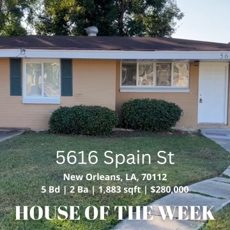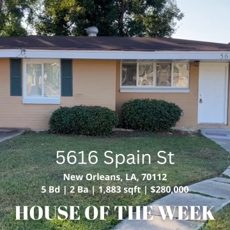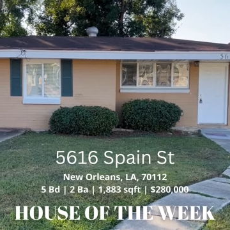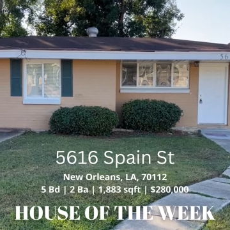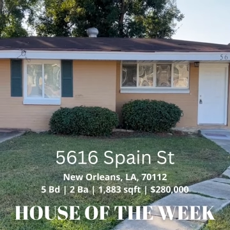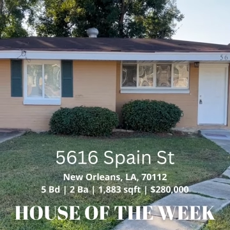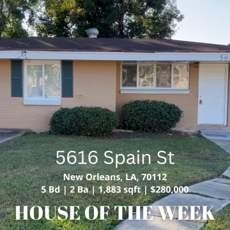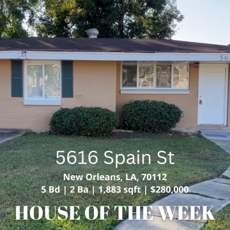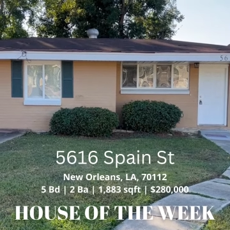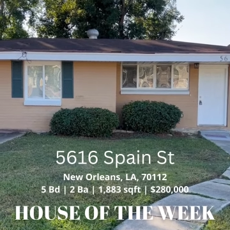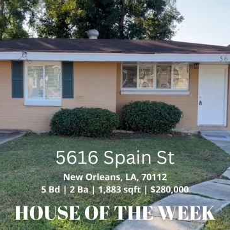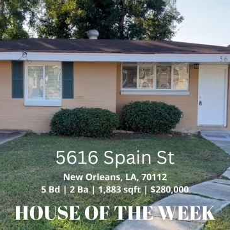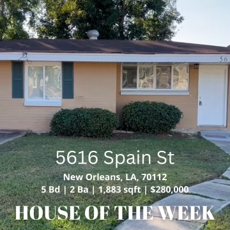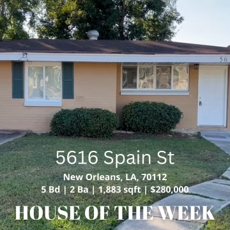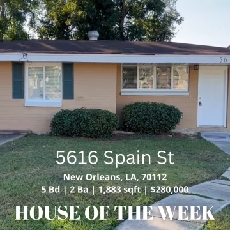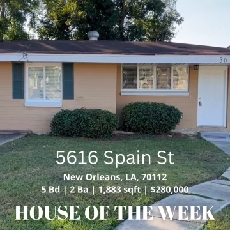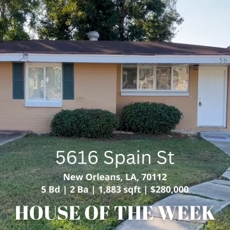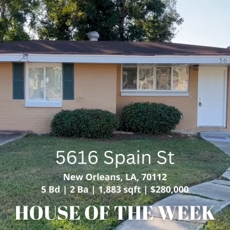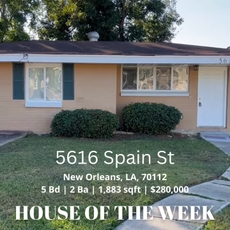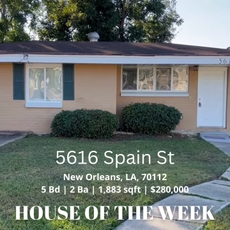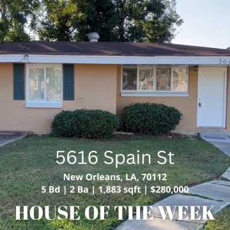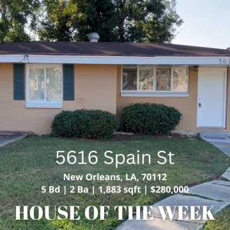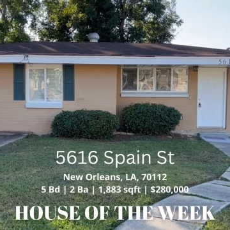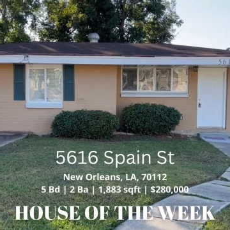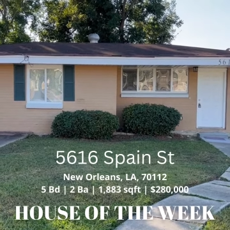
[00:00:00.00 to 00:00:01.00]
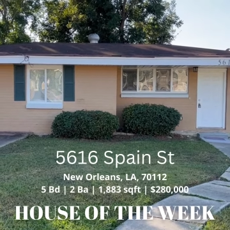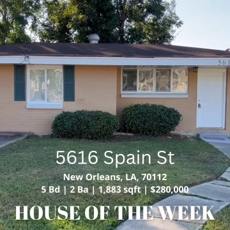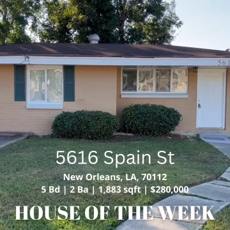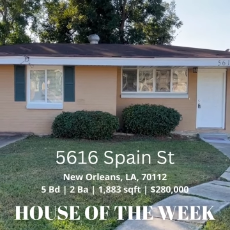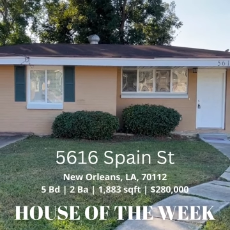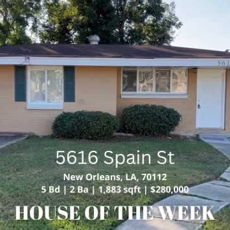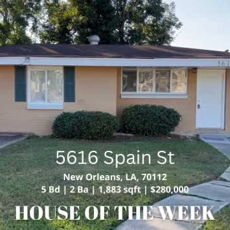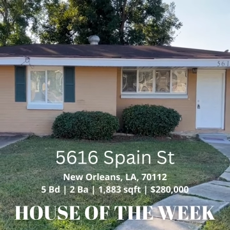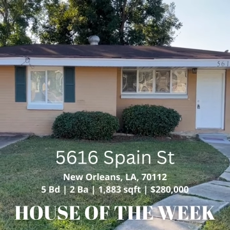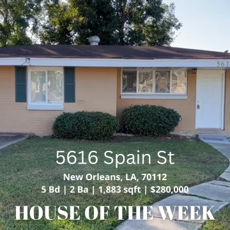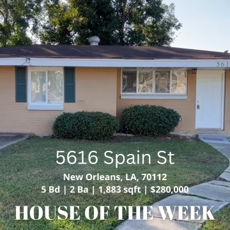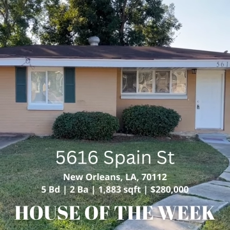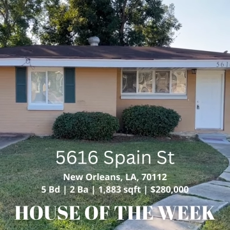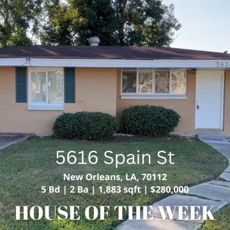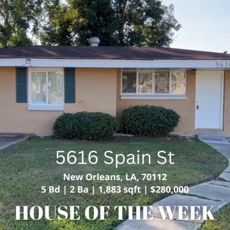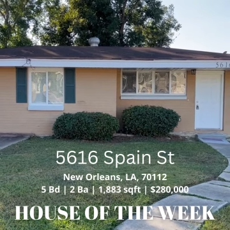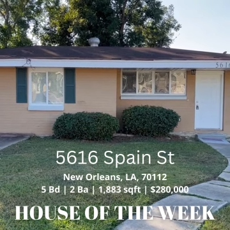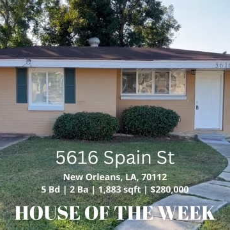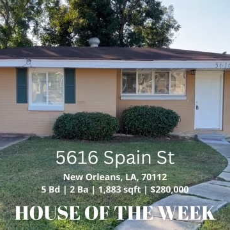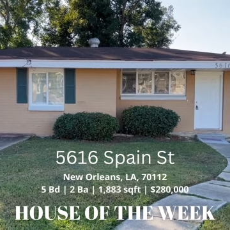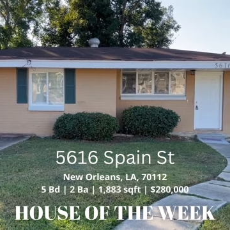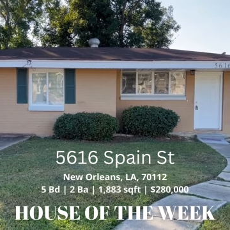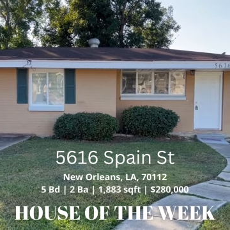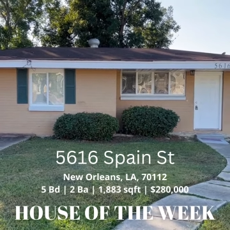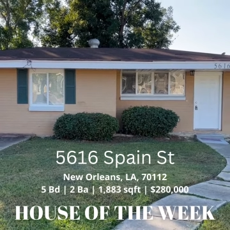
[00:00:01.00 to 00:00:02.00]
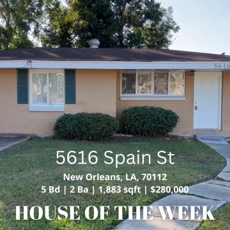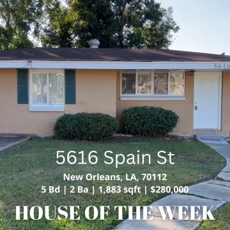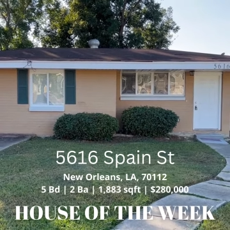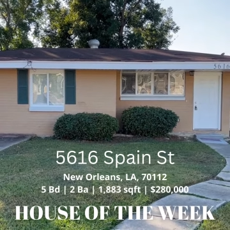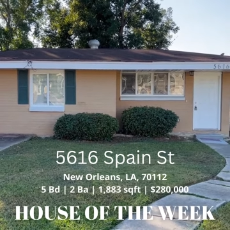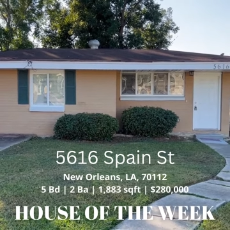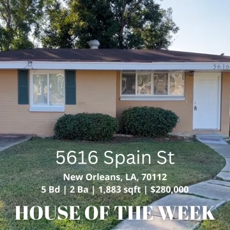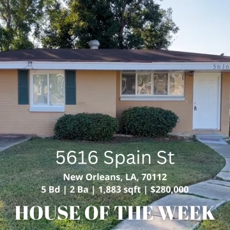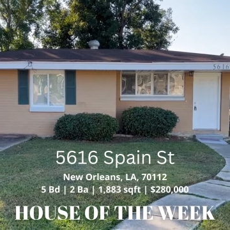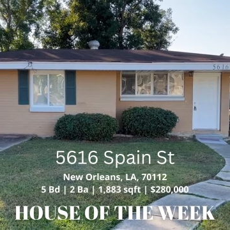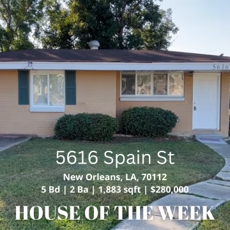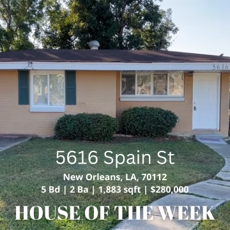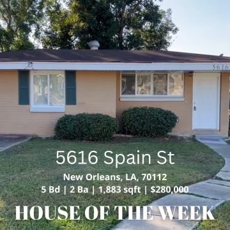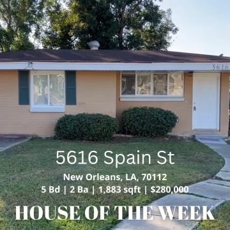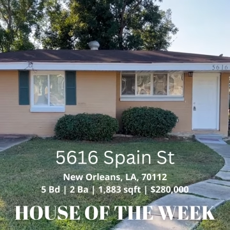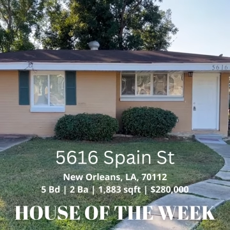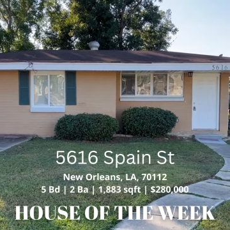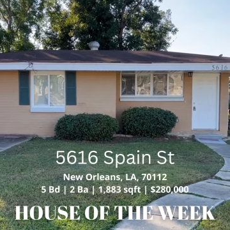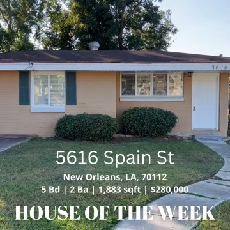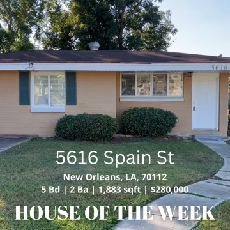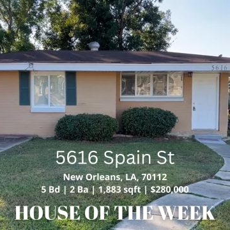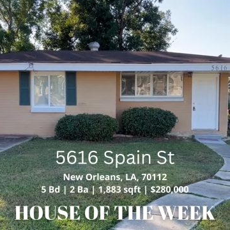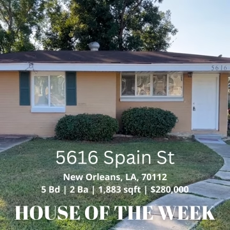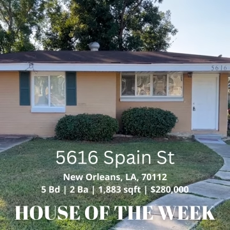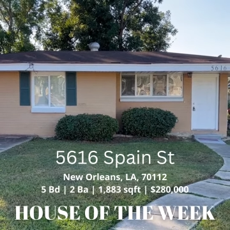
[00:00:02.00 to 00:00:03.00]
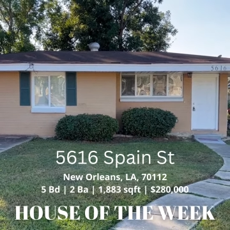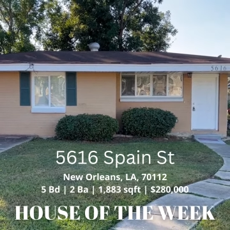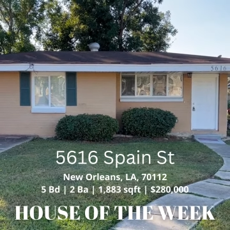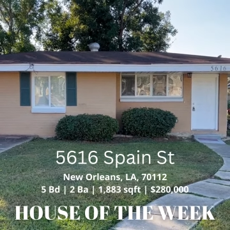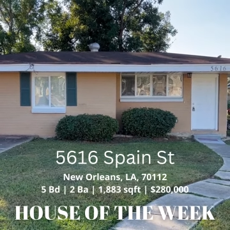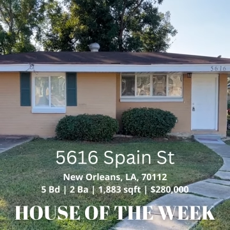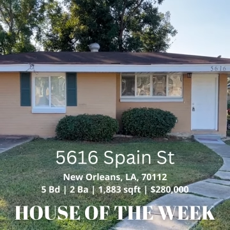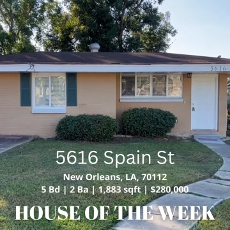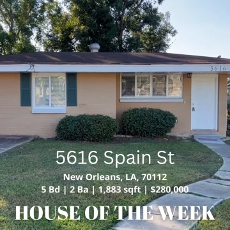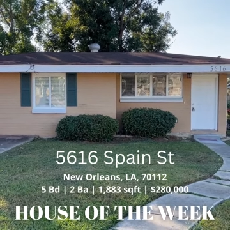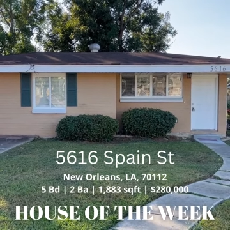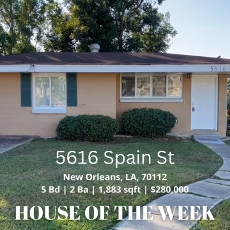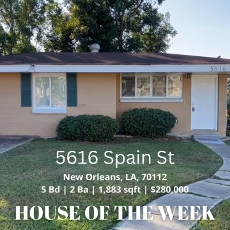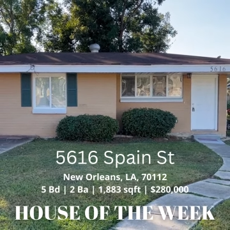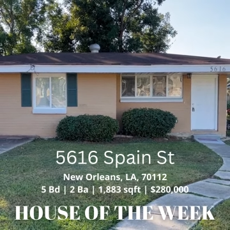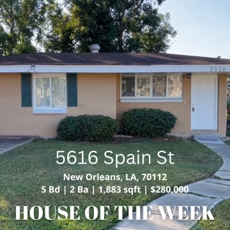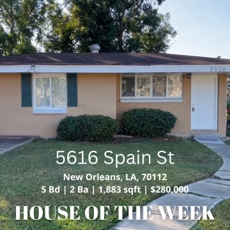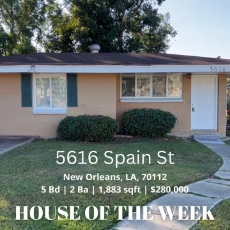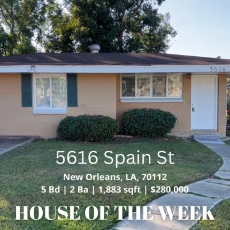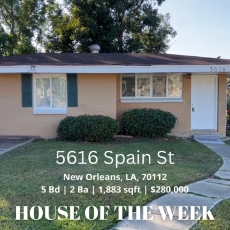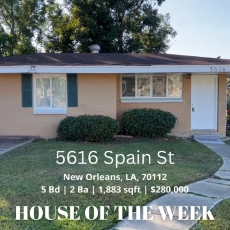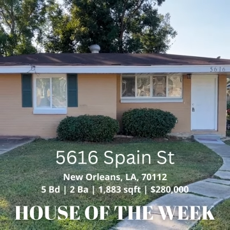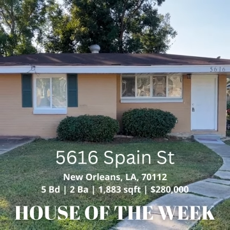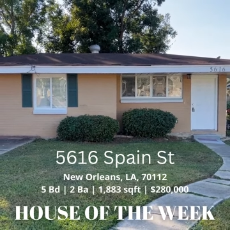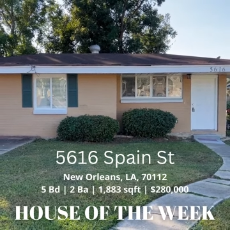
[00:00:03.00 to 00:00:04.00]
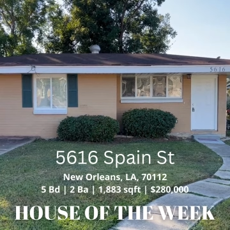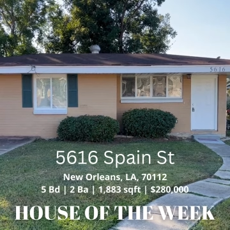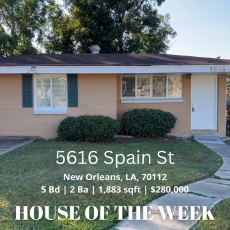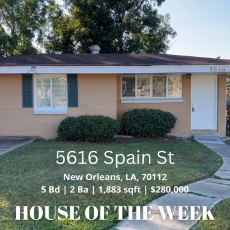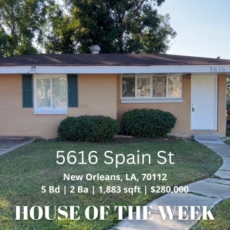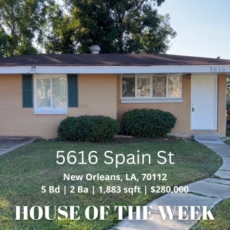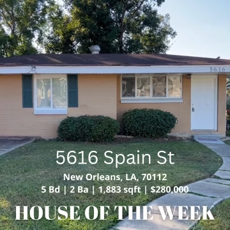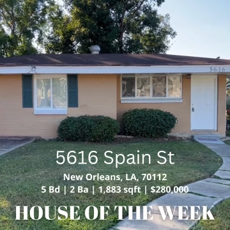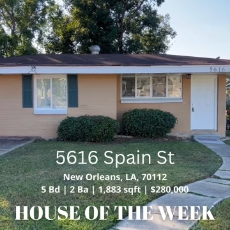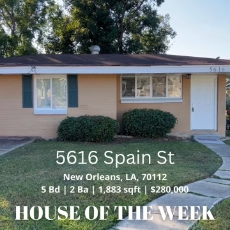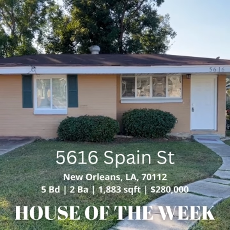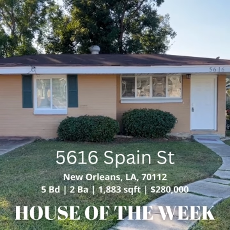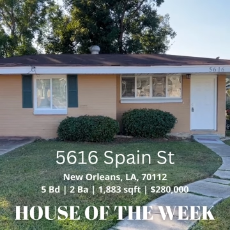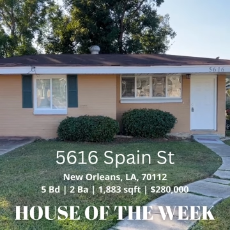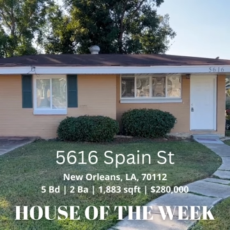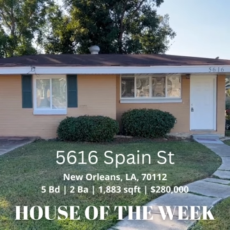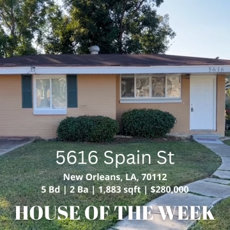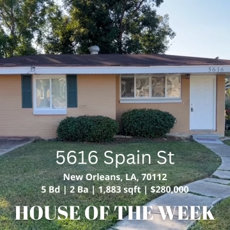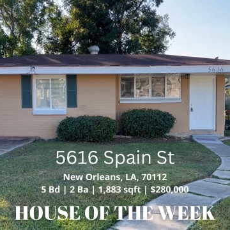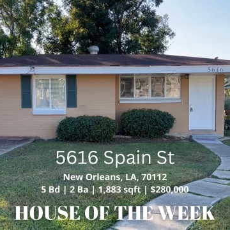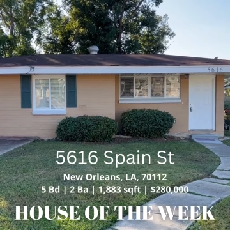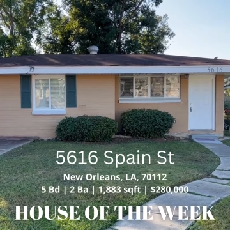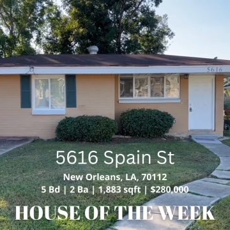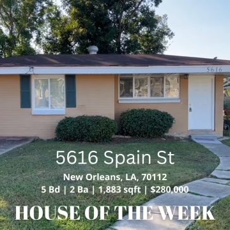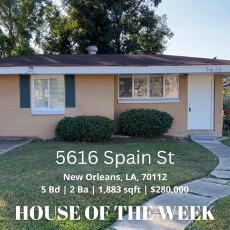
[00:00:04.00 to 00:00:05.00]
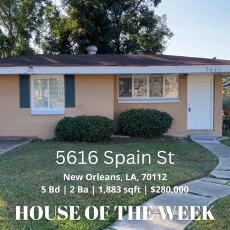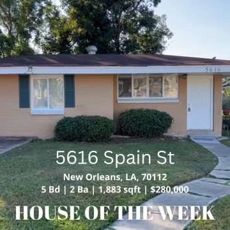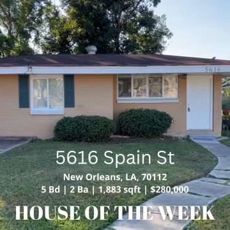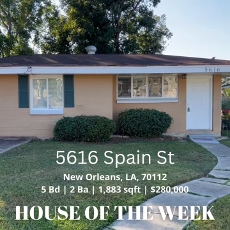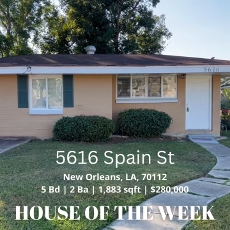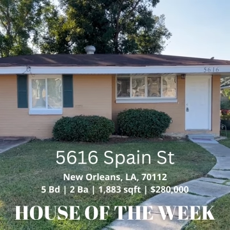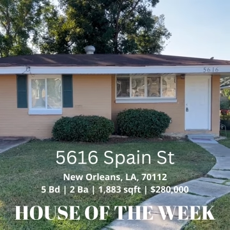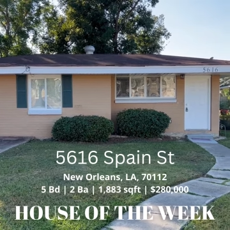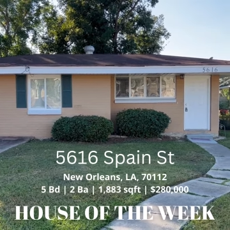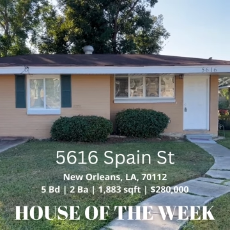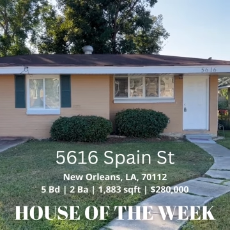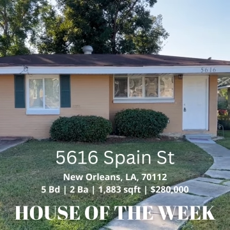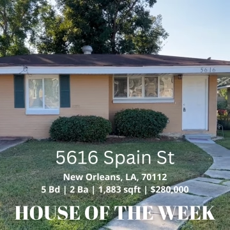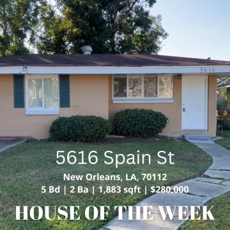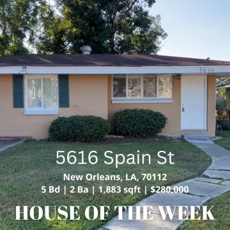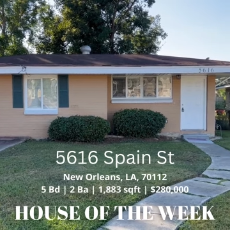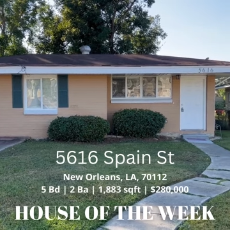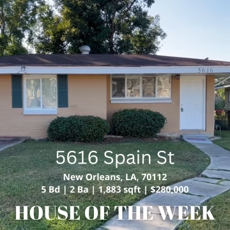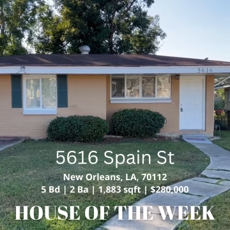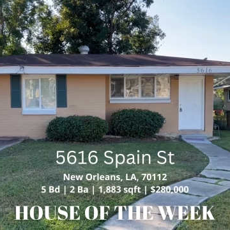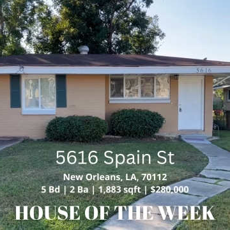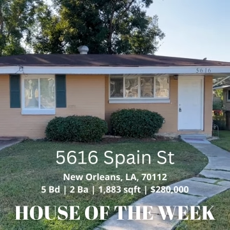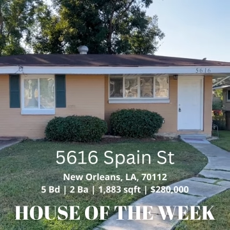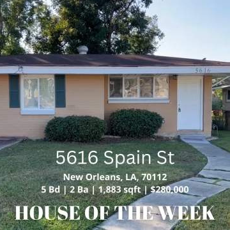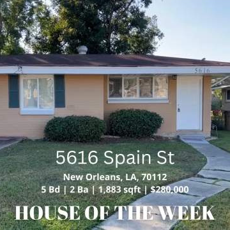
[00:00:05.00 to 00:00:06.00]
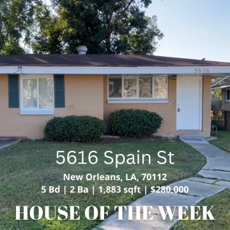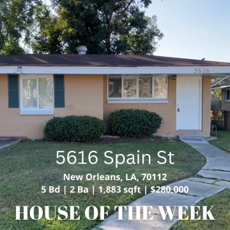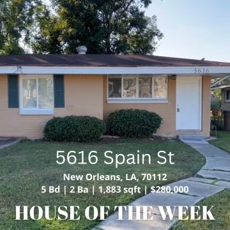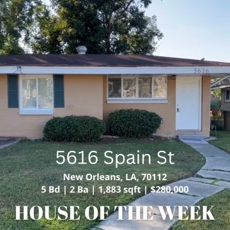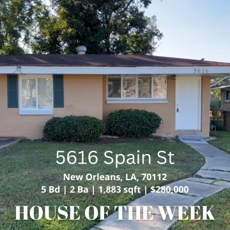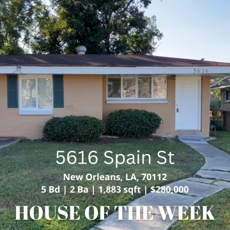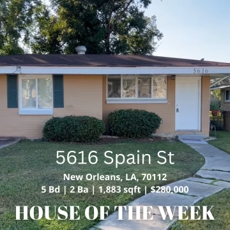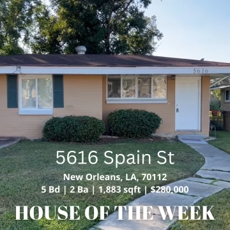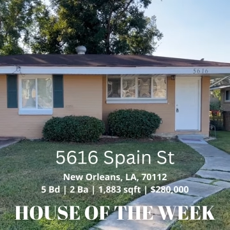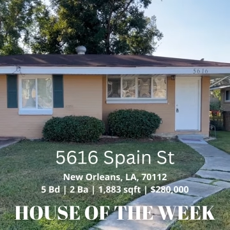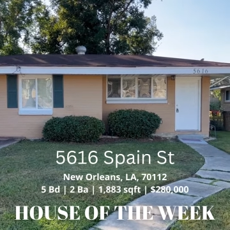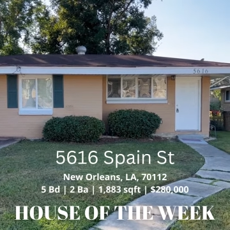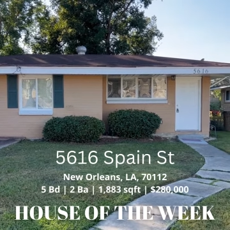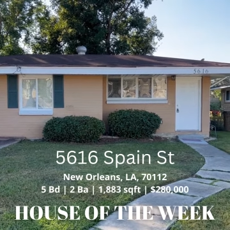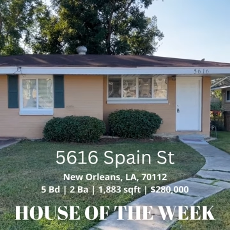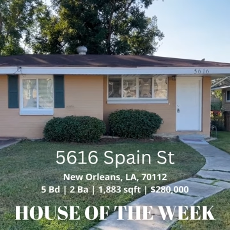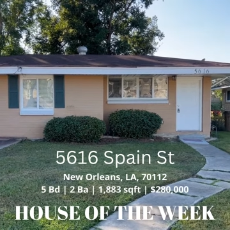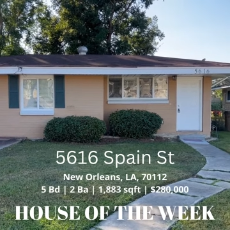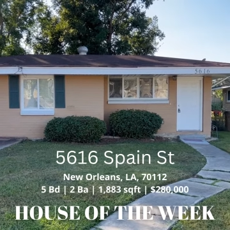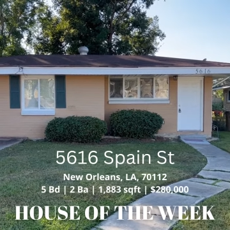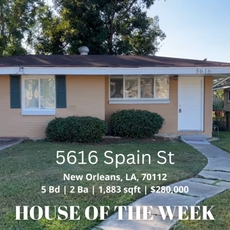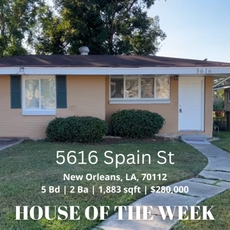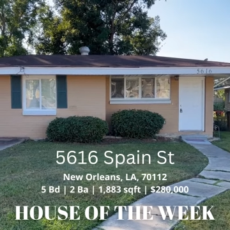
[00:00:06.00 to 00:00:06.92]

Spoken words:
No face is visible, so there are no lips to read.